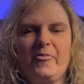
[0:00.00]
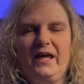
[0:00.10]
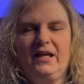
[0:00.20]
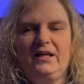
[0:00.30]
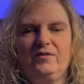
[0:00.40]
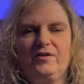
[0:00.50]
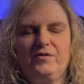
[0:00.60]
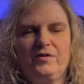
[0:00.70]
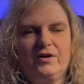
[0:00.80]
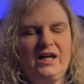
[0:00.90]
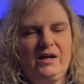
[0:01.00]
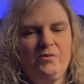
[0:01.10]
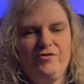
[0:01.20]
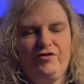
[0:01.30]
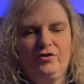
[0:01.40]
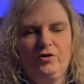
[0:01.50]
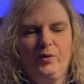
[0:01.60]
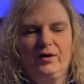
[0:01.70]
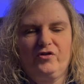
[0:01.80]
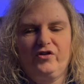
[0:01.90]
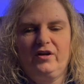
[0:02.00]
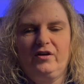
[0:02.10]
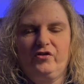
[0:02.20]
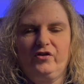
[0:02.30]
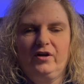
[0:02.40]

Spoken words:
The key with filter words is,